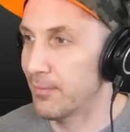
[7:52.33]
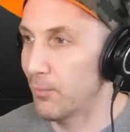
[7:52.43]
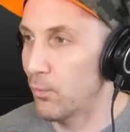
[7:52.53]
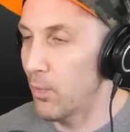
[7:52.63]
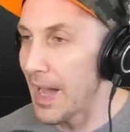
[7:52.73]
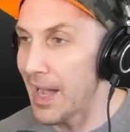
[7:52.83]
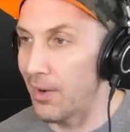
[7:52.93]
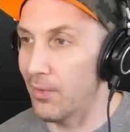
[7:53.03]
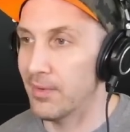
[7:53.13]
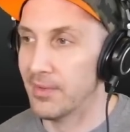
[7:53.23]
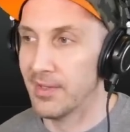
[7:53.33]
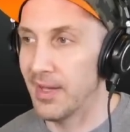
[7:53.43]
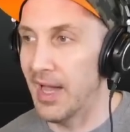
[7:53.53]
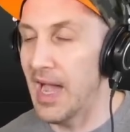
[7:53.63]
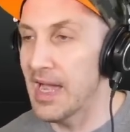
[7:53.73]
Wow.
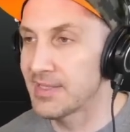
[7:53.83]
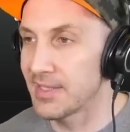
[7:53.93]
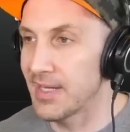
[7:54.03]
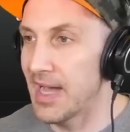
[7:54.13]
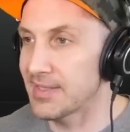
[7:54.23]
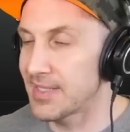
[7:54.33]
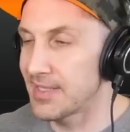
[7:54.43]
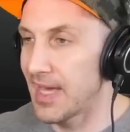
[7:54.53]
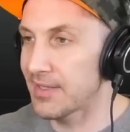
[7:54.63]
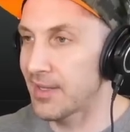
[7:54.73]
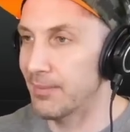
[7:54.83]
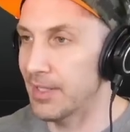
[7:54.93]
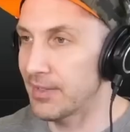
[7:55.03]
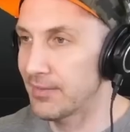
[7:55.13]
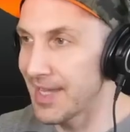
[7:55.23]
I did not see that
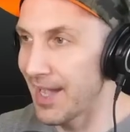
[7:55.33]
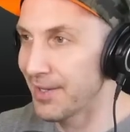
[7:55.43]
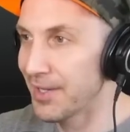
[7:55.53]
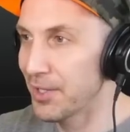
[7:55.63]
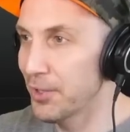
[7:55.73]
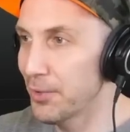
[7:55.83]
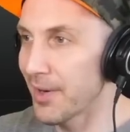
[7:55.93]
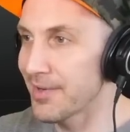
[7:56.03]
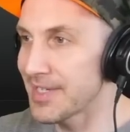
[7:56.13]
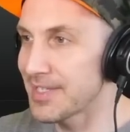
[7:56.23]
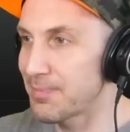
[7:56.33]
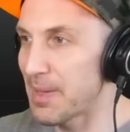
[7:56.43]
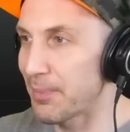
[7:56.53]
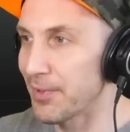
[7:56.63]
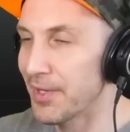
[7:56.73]
coming. Yeah. Who are these
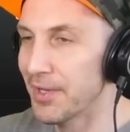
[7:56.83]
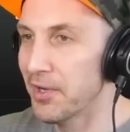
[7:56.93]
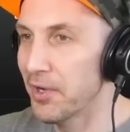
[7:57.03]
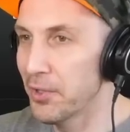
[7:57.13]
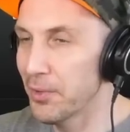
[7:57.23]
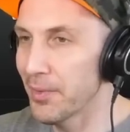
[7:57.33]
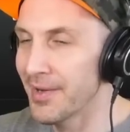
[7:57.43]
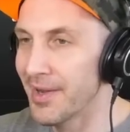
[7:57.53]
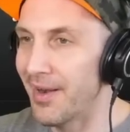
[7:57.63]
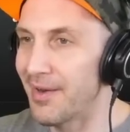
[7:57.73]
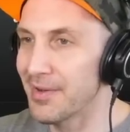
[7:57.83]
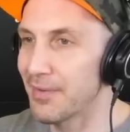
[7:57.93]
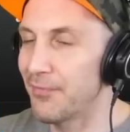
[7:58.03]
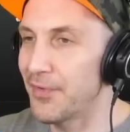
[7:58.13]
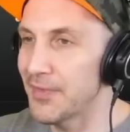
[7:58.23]
people? Who are
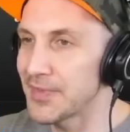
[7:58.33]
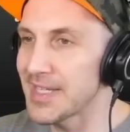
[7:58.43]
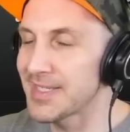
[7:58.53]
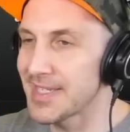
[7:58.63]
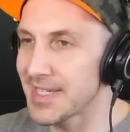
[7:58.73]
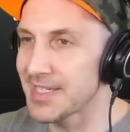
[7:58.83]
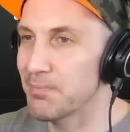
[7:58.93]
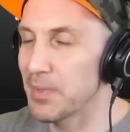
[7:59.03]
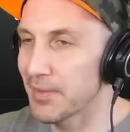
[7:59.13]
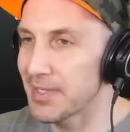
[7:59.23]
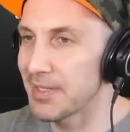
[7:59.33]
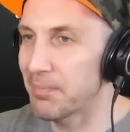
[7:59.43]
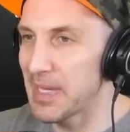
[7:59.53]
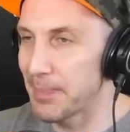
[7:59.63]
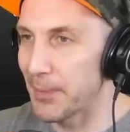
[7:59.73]
the 56
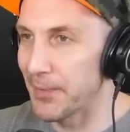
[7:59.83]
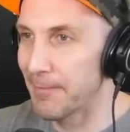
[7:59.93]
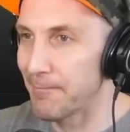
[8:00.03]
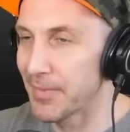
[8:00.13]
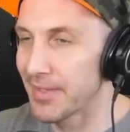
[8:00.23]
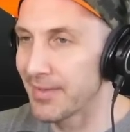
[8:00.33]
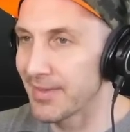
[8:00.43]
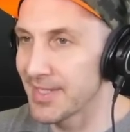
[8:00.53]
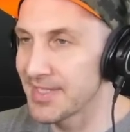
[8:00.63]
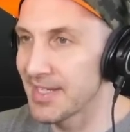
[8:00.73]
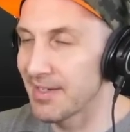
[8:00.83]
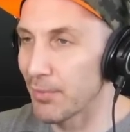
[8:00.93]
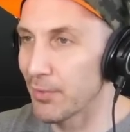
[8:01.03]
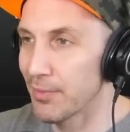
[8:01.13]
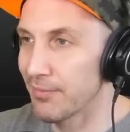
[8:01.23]
million people listening to
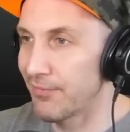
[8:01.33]
Maroon